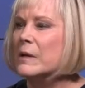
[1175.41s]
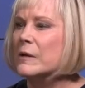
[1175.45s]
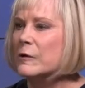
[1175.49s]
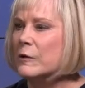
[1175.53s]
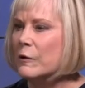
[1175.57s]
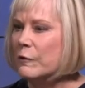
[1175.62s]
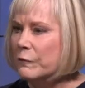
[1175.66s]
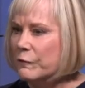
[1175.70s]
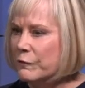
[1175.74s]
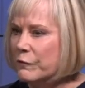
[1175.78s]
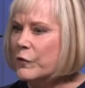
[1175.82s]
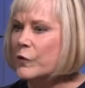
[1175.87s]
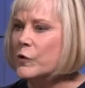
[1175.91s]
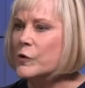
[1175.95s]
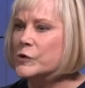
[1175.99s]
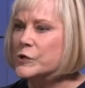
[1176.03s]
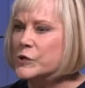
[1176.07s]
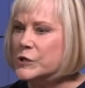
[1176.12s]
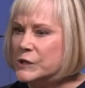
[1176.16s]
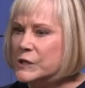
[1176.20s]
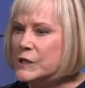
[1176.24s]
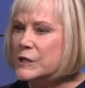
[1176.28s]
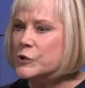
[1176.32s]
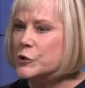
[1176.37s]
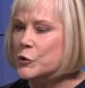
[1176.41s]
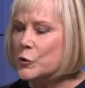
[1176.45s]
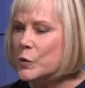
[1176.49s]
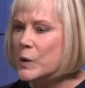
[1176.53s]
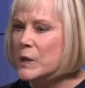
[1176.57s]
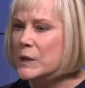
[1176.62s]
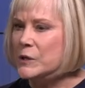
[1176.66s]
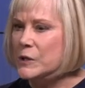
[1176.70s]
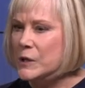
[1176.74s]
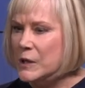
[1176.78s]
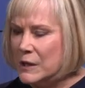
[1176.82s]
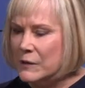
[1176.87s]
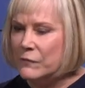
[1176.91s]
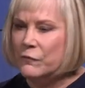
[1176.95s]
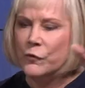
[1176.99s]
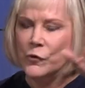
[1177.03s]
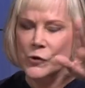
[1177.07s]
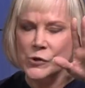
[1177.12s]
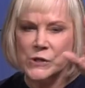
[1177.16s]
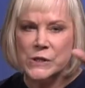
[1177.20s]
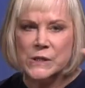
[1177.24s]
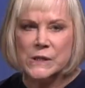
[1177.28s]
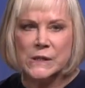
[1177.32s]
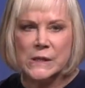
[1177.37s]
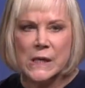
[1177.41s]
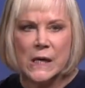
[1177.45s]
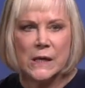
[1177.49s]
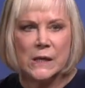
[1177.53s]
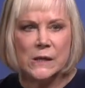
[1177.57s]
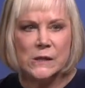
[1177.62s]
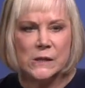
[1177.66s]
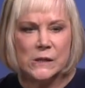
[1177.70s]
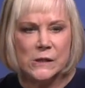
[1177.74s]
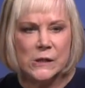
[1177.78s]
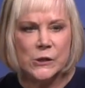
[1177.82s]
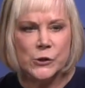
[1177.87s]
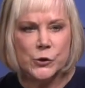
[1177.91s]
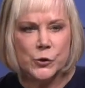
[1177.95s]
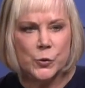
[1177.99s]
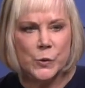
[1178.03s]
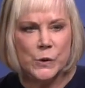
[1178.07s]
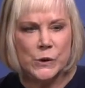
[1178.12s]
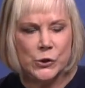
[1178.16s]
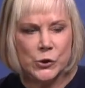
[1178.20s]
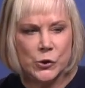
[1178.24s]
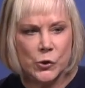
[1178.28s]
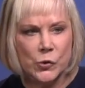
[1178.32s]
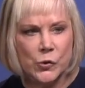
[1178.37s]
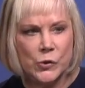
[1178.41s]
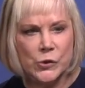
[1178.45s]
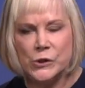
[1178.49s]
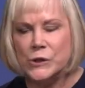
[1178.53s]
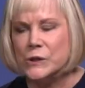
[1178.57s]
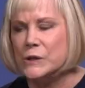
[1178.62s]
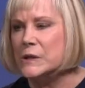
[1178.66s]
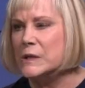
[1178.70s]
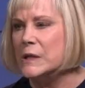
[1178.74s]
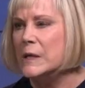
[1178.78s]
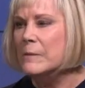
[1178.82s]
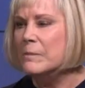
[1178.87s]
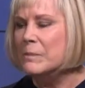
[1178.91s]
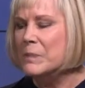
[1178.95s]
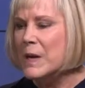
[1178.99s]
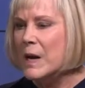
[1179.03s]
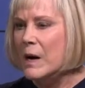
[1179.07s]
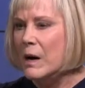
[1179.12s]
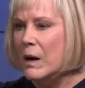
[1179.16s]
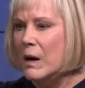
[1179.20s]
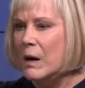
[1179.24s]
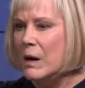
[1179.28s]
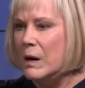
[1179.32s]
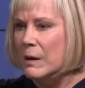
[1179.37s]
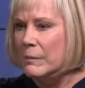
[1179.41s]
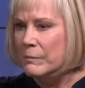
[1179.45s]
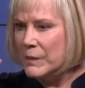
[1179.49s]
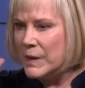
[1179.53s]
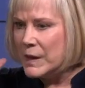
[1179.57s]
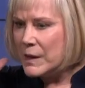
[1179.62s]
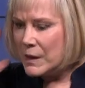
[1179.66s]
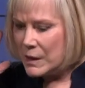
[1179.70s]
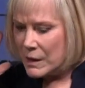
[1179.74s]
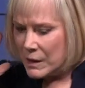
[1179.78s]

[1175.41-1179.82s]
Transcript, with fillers: the first century and first and second century churches um,